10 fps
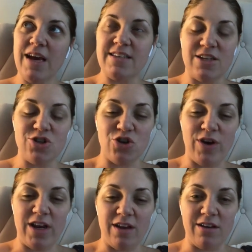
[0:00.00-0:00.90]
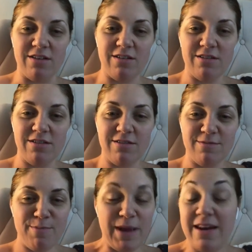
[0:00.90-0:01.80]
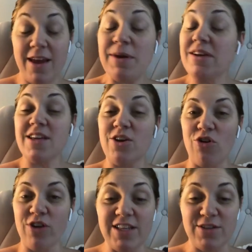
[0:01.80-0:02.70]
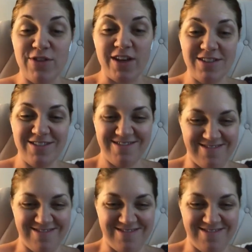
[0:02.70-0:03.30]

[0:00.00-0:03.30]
as integrating pandemics and all kinds of things.